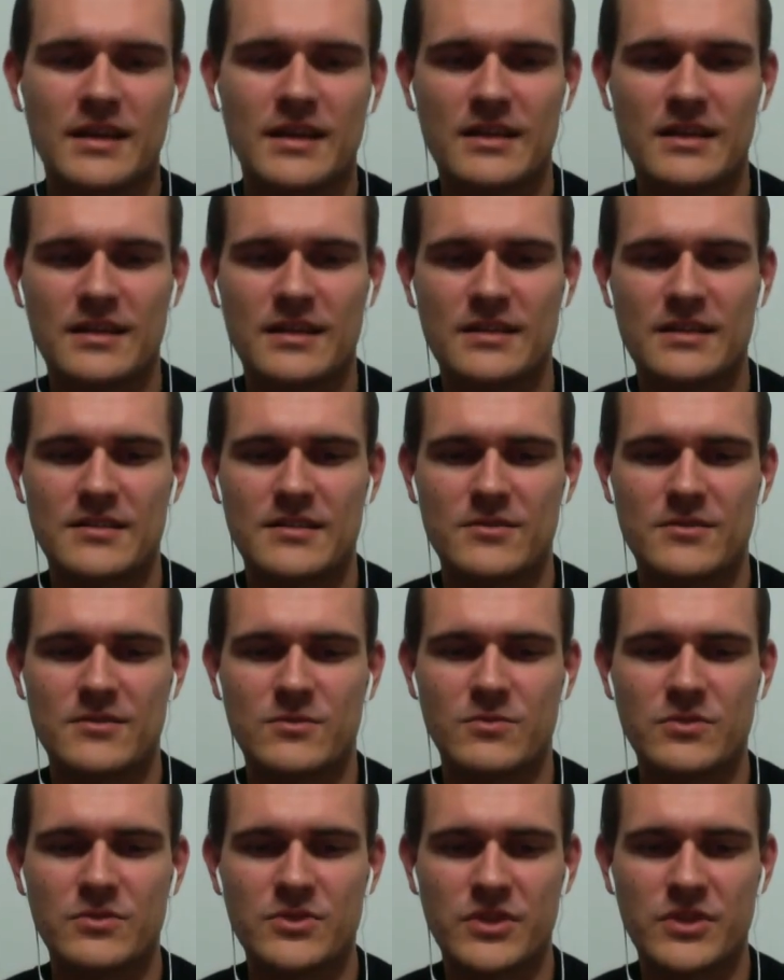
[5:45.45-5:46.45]

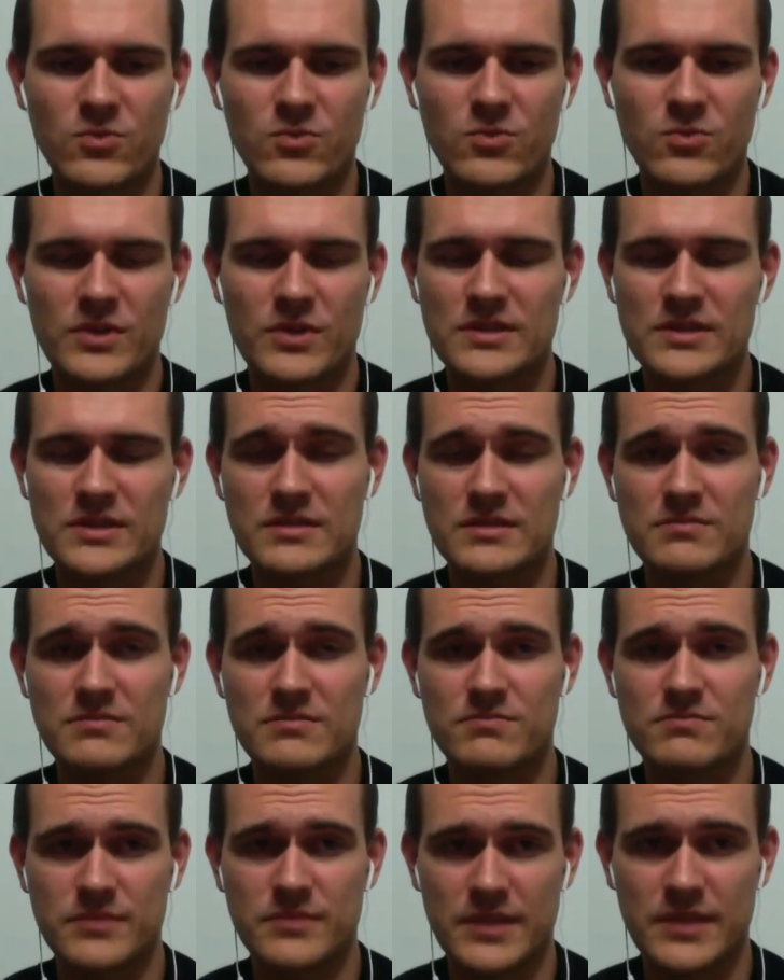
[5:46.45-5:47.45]
With the new ones,
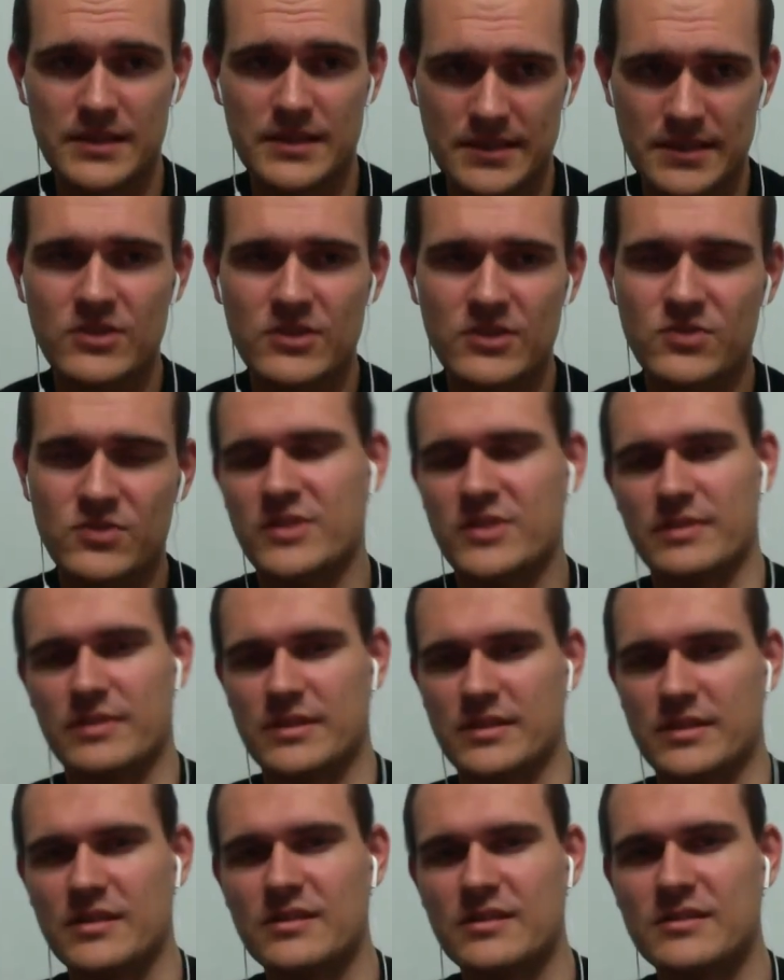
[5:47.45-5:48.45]
it sounds much
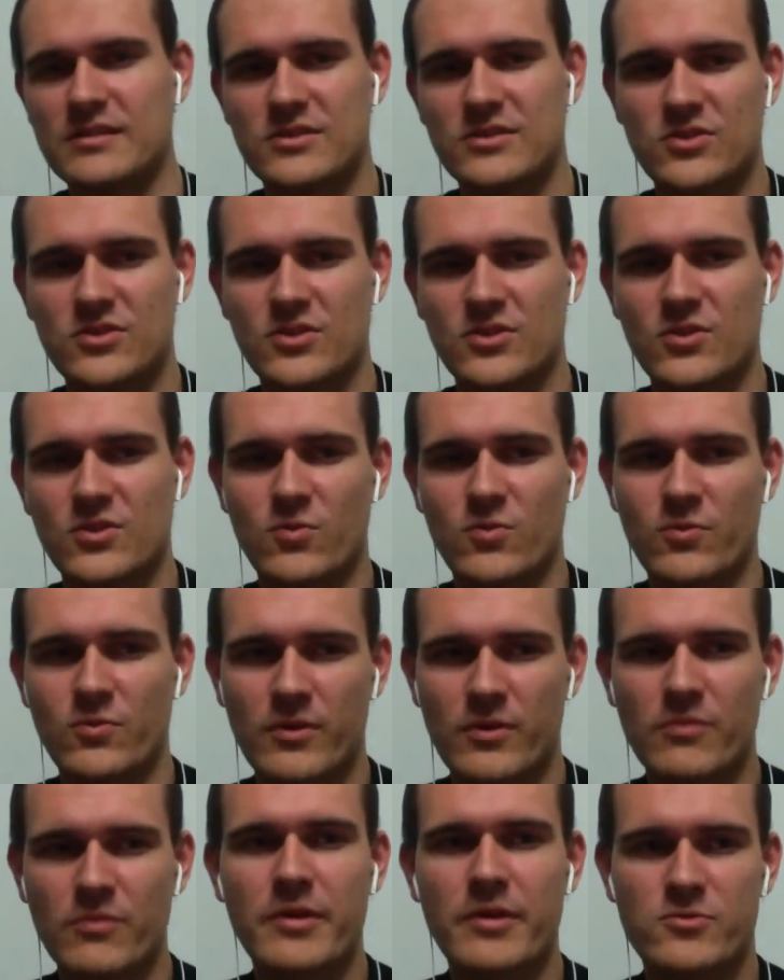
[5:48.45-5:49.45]
better. So
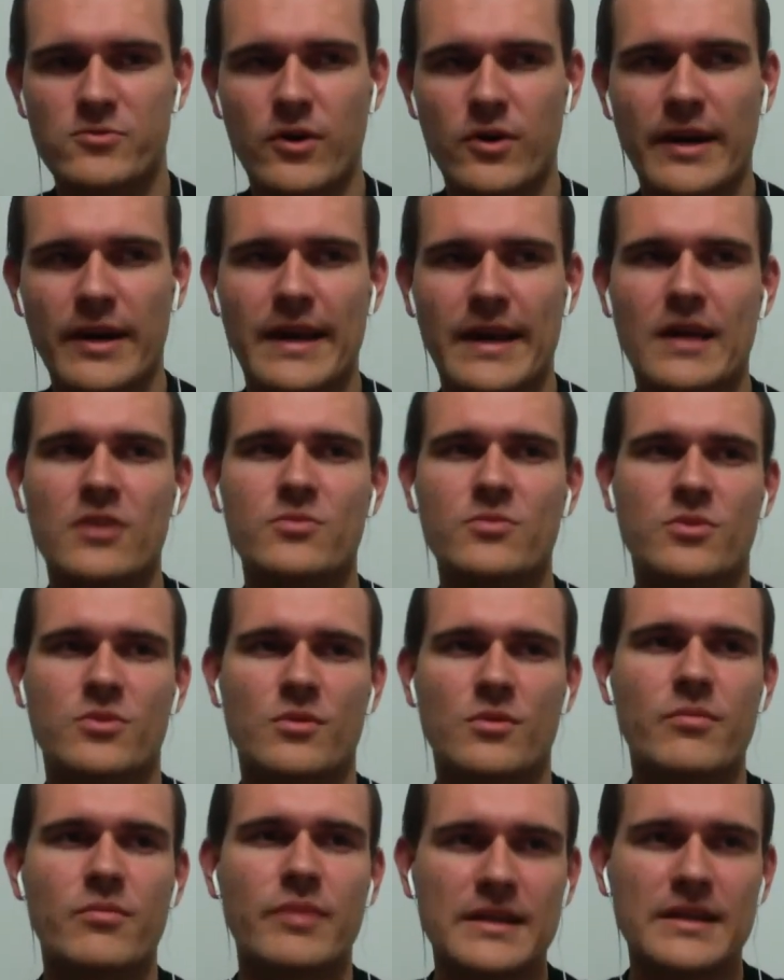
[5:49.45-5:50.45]
we'll be rolling out
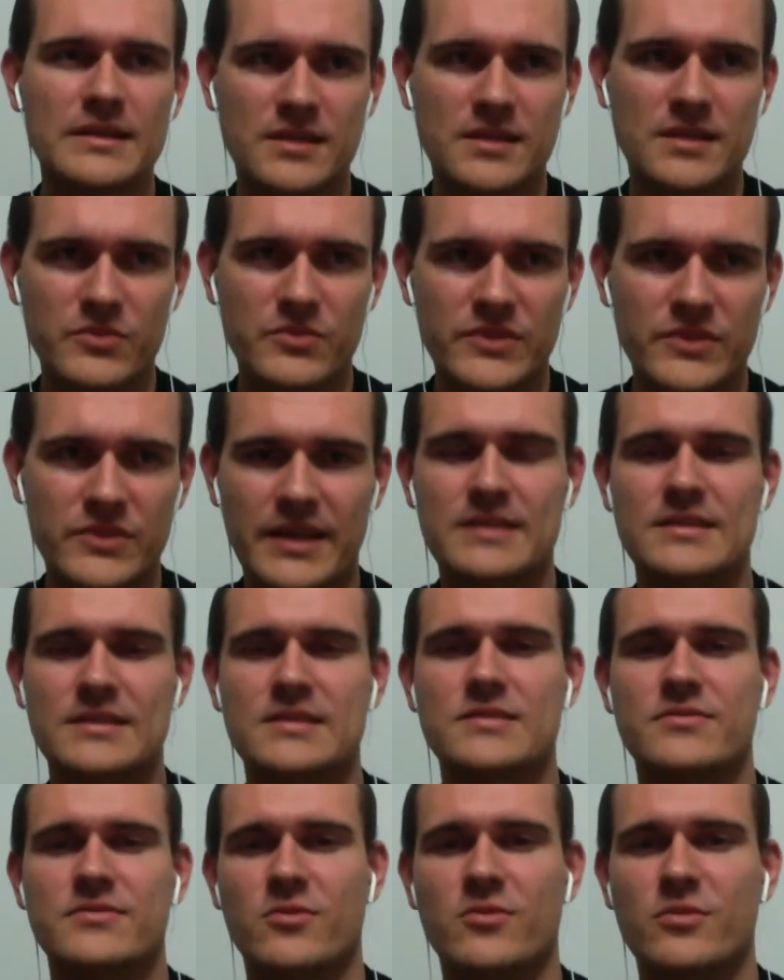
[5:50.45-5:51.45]
probably some
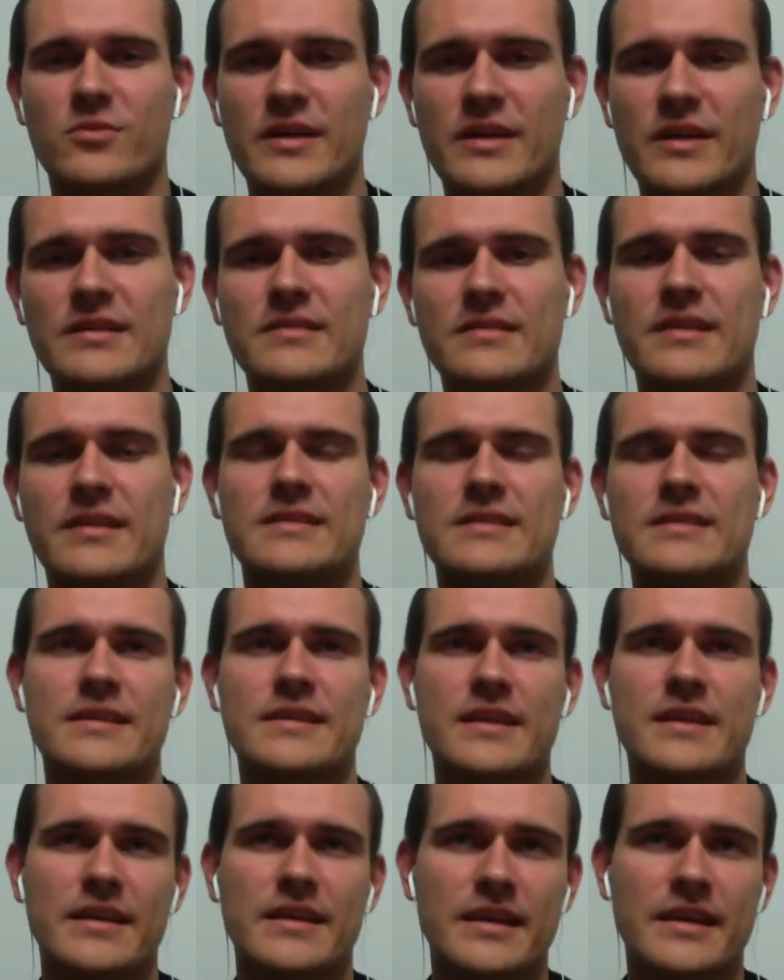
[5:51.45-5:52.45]
tests for beta
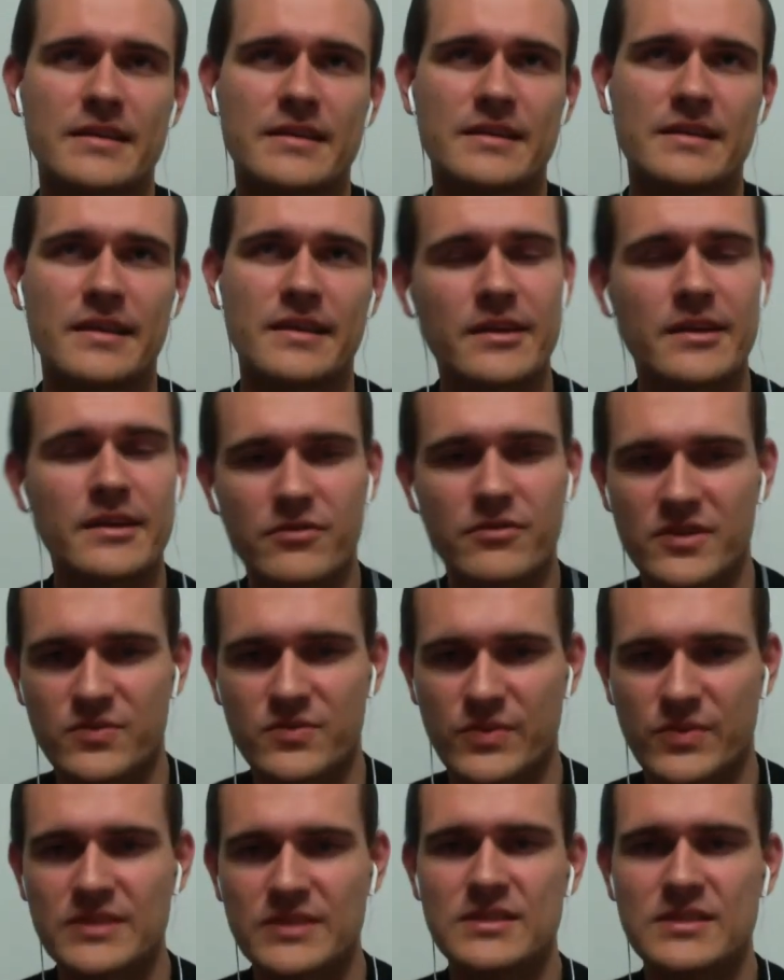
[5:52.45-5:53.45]
testing in the end of this
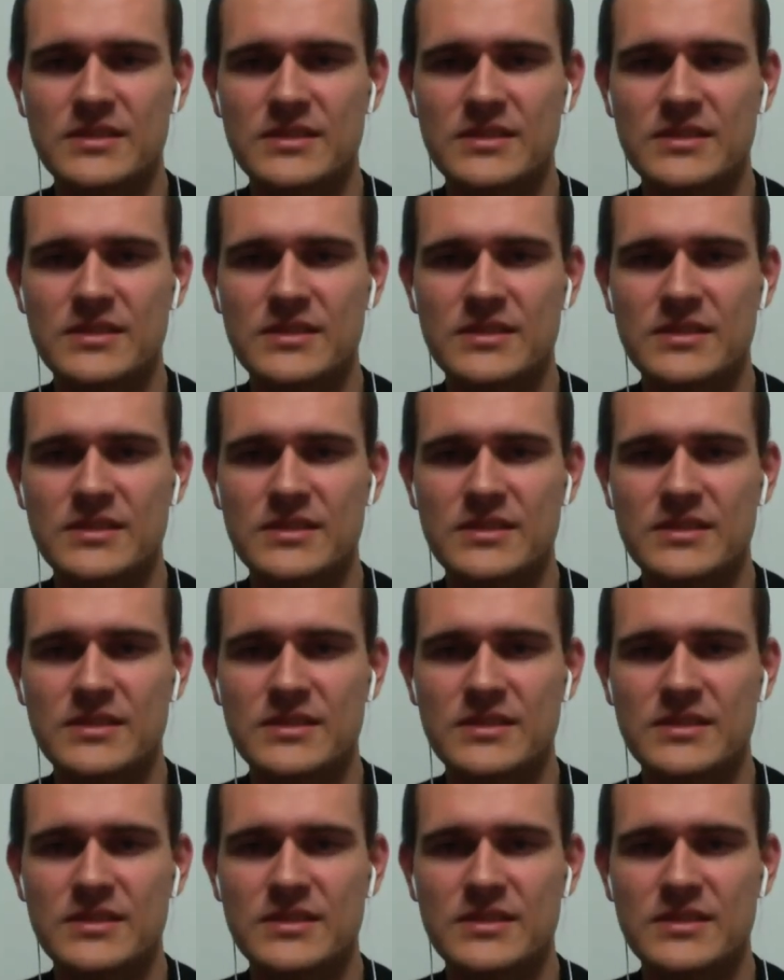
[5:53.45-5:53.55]
month